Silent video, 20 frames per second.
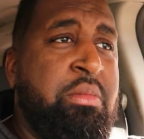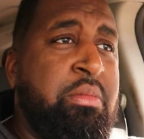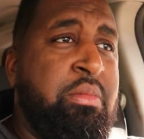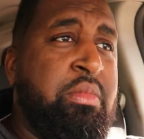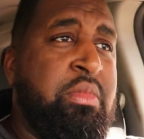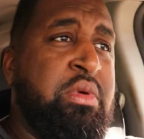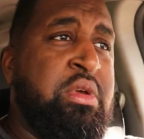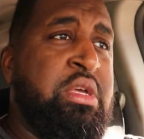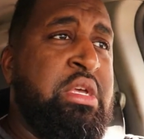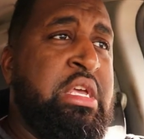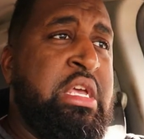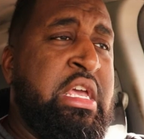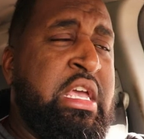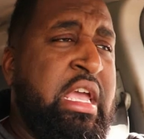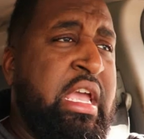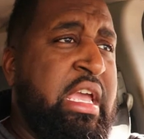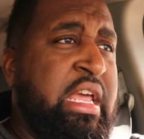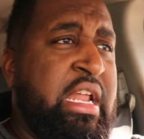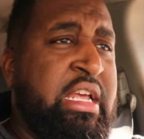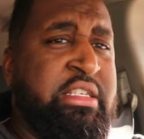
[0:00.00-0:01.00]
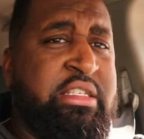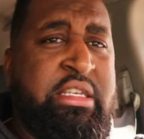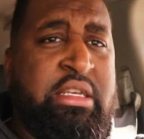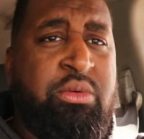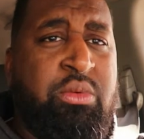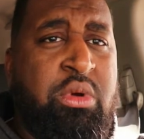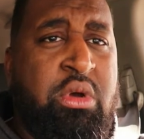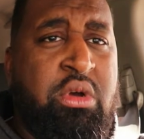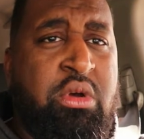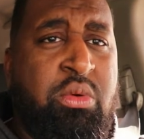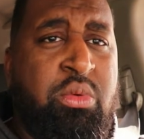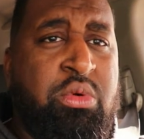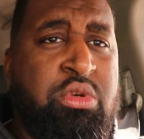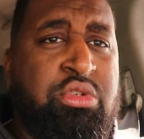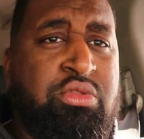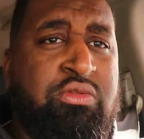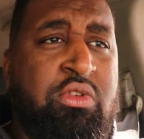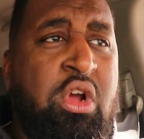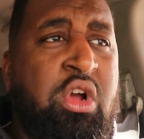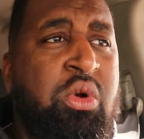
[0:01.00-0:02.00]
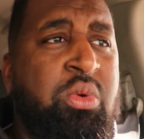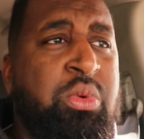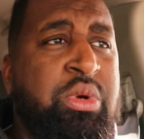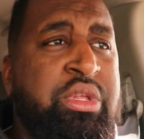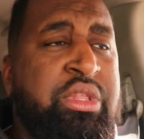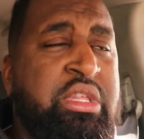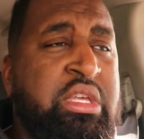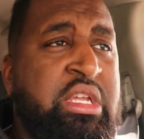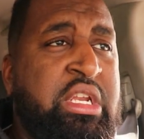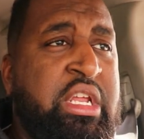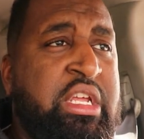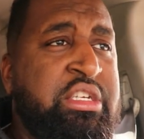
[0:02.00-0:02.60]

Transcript: And I said, well, what's wrong with it?